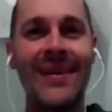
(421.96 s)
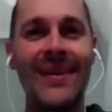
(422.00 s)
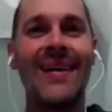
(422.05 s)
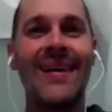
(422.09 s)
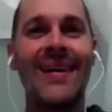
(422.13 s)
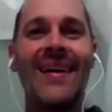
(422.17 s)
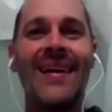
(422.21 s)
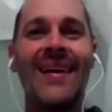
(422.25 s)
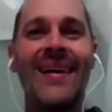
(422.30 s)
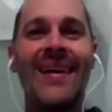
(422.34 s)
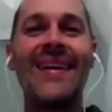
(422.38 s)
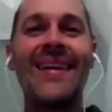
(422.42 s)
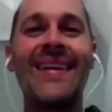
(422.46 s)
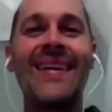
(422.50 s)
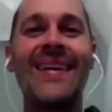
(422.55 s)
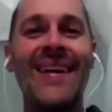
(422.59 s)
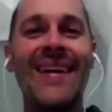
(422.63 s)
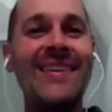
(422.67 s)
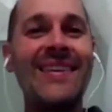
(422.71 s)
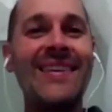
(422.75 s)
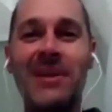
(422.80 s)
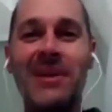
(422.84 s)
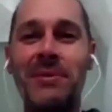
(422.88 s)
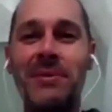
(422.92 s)

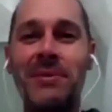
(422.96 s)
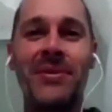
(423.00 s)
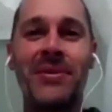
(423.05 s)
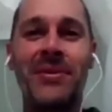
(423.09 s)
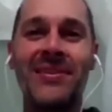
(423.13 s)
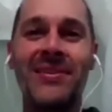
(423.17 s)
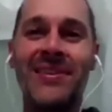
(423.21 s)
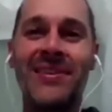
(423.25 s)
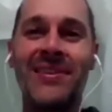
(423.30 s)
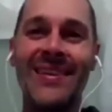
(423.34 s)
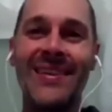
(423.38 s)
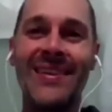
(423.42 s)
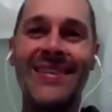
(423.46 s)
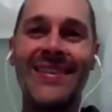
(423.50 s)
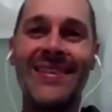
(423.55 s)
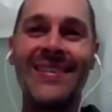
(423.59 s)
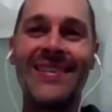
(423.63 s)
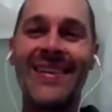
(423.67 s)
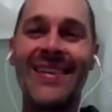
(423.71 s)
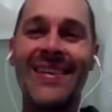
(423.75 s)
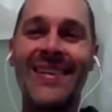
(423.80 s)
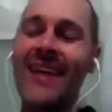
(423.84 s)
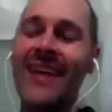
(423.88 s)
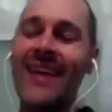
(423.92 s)
engaging with the students.
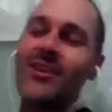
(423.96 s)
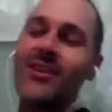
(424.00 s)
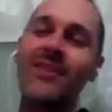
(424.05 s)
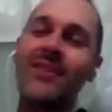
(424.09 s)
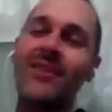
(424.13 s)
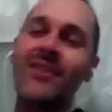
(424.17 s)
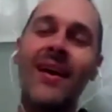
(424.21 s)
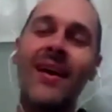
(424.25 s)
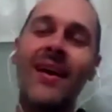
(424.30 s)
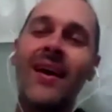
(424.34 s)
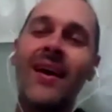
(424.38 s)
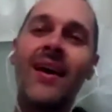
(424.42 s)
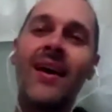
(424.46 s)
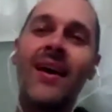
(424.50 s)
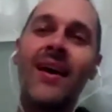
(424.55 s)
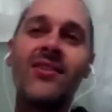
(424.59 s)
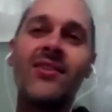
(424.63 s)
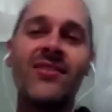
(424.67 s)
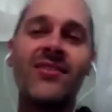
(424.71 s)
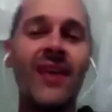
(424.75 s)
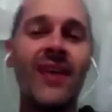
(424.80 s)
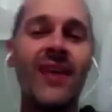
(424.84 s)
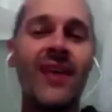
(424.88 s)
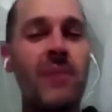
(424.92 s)
And I just
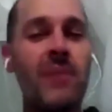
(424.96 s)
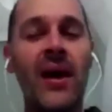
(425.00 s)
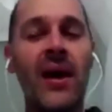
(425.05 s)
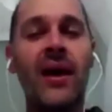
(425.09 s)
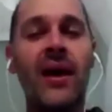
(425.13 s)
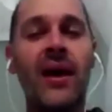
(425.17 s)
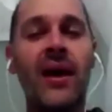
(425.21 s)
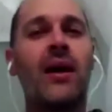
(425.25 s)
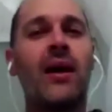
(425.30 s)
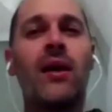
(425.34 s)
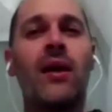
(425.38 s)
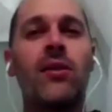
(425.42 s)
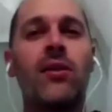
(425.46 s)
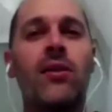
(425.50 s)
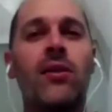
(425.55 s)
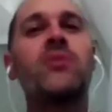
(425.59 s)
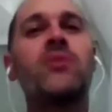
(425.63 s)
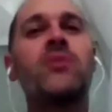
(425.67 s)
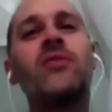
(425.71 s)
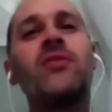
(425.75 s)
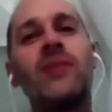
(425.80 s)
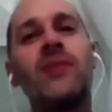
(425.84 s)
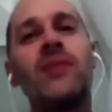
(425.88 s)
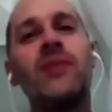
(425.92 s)
sat back and I thought
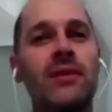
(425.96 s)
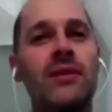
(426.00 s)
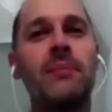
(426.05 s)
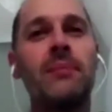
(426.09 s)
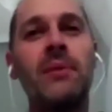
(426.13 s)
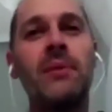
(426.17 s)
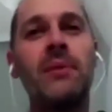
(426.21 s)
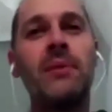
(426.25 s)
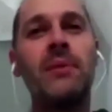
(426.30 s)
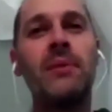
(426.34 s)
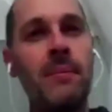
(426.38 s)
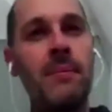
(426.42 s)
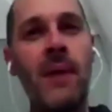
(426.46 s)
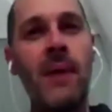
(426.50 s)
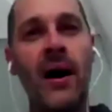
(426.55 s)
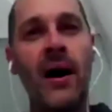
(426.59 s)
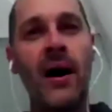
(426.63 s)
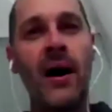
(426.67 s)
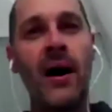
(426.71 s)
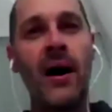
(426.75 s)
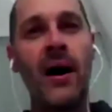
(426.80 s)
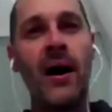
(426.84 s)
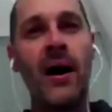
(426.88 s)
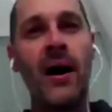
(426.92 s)
a little bit about
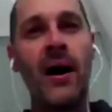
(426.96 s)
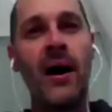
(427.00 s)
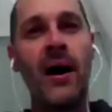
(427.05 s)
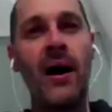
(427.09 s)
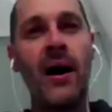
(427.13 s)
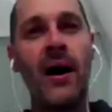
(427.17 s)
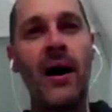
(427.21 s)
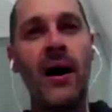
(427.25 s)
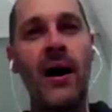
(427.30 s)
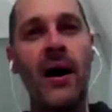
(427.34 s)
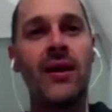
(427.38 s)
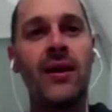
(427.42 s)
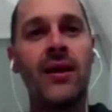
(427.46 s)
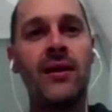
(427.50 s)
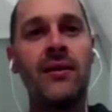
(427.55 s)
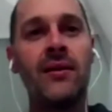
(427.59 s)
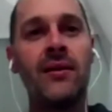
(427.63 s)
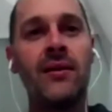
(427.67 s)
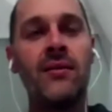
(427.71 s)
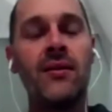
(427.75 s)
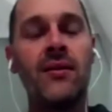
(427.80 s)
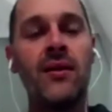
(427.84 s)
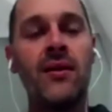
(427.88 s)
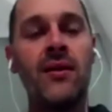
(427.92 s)
it.
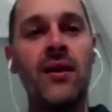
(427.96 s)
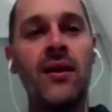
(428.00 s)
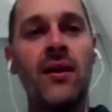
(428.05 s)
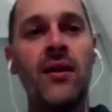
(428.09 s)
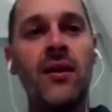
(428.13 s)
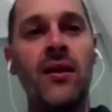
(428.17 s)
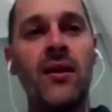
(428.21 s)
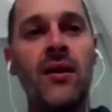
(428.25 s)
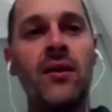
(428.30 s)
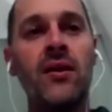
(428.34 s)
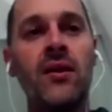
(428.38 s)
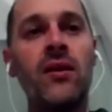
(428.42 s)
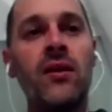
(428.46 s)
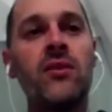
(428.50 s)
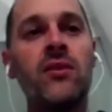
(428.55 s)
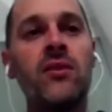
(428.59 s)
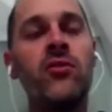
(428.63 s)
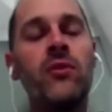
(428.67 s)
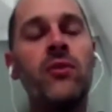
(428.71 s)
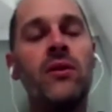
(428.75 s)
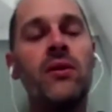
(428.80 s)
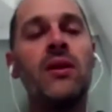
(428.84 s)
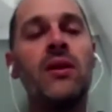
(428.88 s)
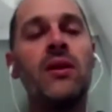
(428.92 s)
And, you know,
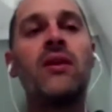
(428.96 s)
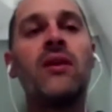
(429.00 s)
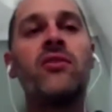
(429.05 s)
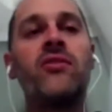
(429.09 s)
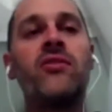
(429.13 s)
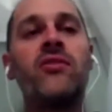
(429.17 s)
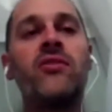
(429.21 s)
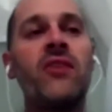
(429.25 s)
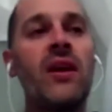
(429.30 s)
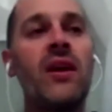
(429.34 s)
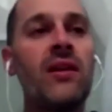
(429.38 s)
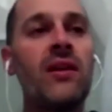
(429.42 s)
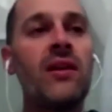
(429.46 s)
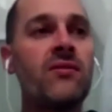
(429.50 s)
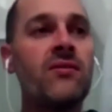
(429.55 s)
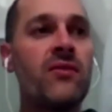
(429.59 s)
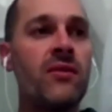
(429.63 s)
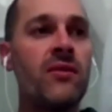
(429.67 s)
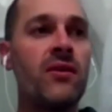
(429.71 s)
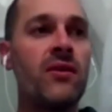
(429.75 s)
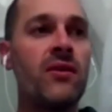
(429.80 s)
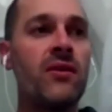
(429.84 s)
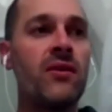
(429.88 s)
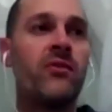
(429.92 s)
to an extent,
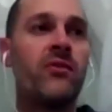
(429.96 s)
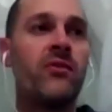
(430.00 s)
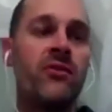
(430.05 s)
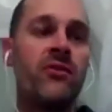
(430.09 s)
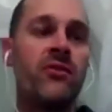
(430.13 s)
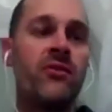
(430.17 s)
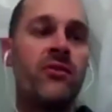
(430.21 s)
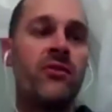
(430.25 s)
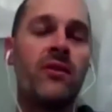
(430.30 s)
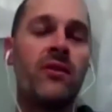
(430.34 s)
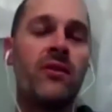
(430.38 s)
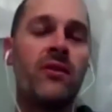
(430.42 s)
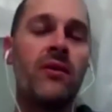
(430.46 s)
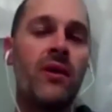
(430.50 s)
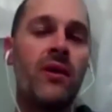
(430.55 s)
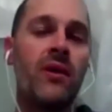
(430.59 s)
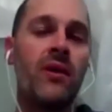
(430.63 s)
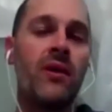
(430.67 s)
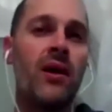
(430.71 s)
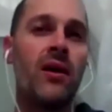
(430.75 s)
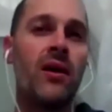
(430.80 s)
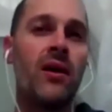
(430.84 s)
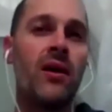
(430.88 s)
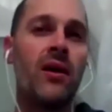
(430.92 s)
this
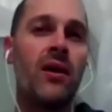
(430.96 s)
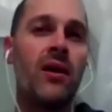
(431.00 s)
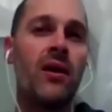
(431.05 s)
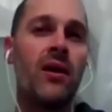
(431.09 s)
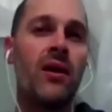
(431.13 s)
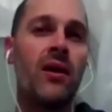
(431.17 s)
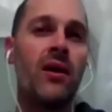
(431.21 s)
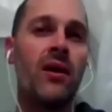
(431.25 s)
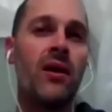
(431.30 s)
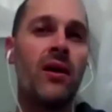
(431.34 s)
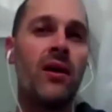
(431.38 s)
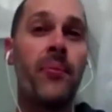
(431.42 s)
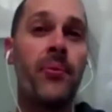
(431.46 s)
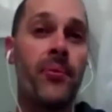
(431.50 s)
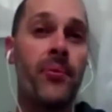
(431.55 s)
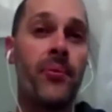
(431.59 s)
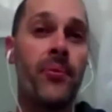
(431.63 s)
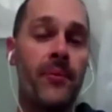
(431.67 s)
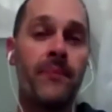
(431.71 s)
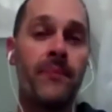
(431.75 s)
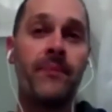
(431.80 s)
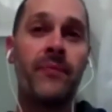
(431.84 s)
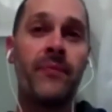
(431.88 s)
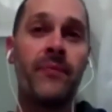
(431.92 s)
gap
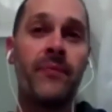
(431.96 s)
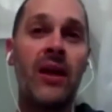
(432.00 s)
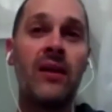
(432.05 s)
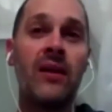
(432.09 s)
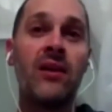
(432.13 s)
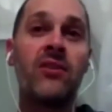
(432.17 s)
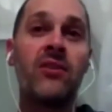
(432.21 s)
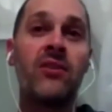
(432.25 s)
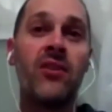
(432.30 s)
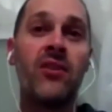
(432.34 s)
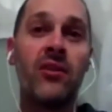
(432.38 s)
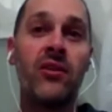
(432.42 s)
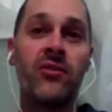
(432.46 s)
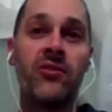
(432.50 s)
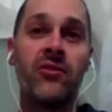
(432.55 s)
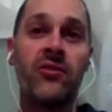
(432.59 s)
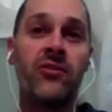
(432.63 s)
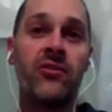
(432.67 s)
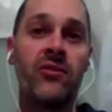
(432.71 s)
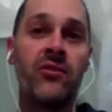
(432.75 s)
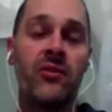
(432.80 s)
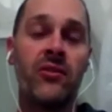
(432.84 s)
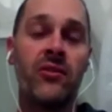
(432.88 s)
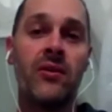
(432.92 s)
that
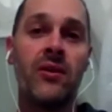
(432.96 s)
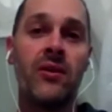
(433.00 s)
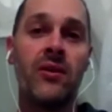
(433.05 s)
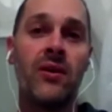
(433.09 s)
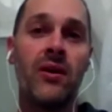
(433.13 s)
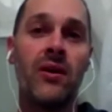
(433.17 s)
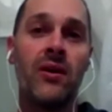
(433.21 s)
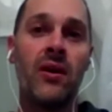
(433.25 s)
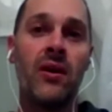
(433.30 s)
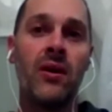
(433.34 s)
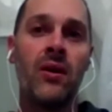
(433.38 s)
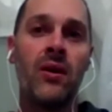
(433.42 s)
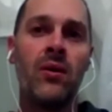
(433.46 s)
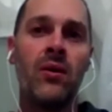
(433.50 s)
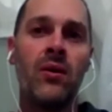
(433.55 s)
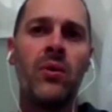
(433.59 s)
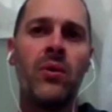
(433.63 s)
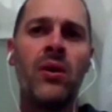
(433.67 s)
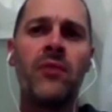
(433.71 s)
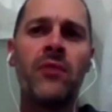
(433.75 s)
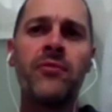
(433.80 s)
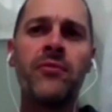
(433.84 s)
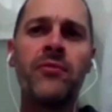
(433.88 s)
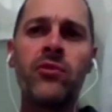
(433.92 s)
exists,
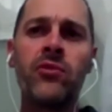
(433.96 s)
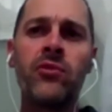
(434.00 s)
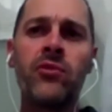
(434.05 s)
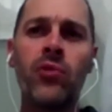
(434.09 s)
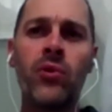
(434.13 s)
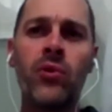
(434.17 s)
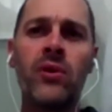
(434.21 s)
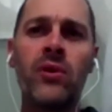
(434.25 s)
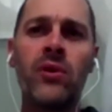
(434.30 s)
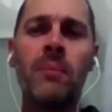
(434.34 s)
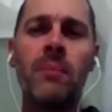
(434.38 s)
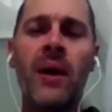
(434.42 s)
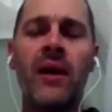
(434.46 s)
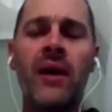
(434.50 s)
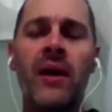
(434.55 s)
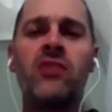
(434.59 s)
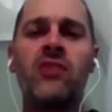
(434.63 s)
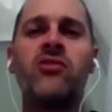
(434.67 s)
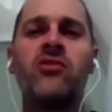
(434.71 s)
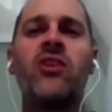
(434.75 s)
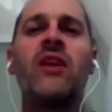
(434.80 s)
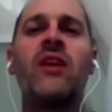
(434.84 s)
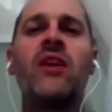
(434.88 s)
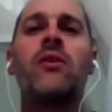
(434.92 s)
we often talk about a
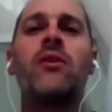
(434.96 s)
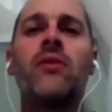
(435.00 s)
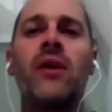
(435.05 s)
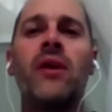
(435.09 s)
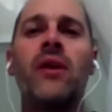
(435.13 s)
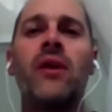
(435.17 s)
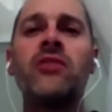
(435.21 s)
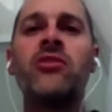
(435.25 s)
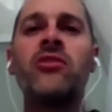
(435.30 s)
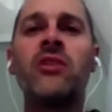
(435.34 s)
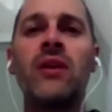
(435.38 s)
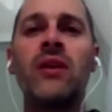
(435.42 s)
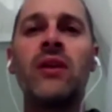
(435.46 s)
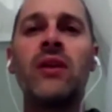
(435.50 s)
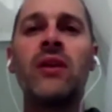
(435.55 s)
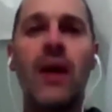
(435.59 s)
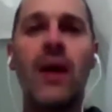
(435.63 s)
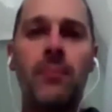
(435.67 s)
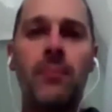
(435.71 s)
generation gap,